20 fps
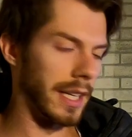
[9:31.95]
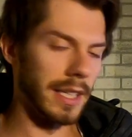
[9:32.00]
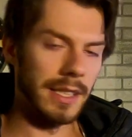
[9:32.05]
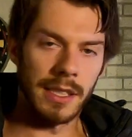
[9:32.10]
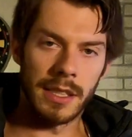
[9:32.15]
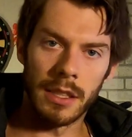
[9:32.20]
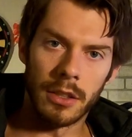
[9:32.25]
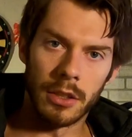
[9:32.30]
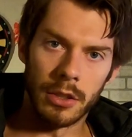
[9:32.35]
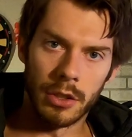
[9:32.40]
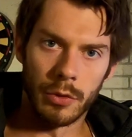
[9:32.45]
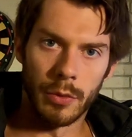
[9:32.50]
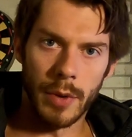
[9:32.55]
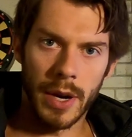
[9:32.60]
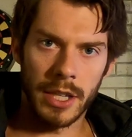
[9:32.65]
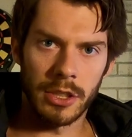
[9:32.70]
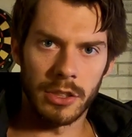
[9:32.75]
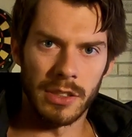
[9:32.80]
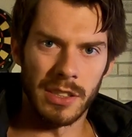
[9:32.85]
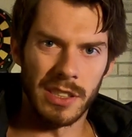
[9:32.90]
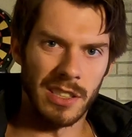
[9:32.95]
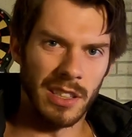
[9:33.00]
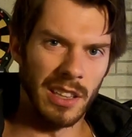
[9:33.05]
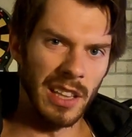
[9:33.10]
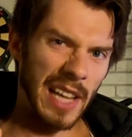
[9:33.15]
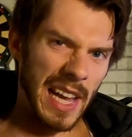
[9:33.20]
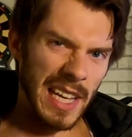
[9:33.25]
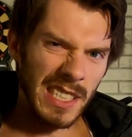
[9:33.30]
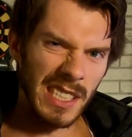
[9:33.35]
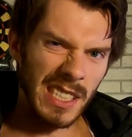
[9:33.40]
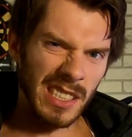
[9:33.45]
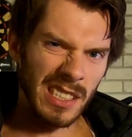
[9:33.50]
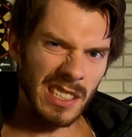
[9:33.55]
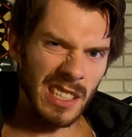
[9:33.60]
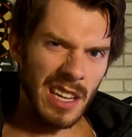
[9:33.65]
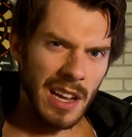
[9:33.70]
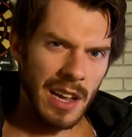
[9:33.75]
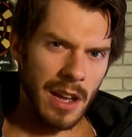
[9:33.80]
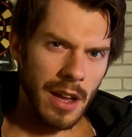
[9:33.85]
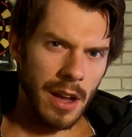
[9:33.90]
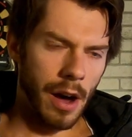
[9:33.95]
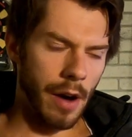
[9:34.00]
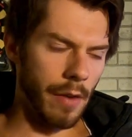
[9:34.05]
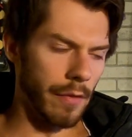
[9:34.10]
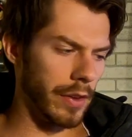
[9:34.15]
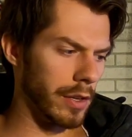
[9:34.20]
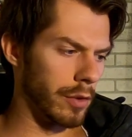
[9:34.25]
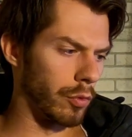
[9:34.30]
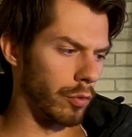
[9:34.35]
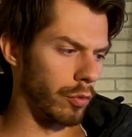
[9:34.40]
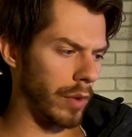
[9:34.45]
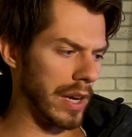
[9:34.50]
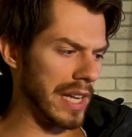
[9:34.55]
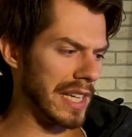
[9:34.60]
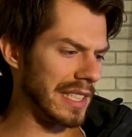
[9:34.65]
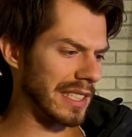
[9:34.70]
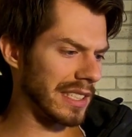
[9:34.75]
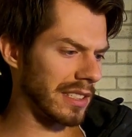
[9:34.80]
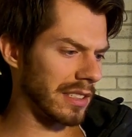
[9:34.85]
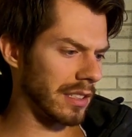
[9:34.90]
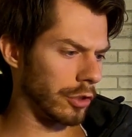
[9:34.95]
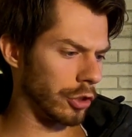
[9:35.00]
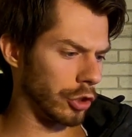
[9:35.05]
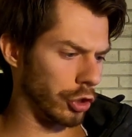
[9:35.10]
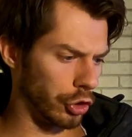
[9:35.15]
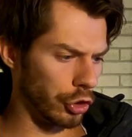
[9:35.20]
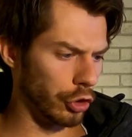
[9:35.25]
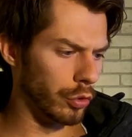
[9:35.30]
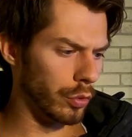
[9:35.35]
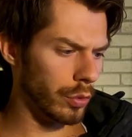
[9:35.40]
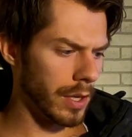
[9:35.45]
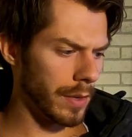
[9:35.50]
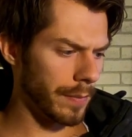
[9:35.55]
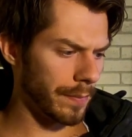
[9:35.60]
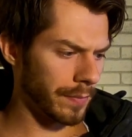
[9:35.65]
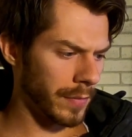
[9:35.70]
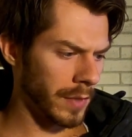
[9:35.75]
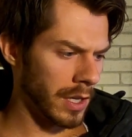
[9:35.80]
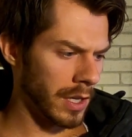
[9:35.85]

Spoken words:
and I see the direction is less of a race shoe,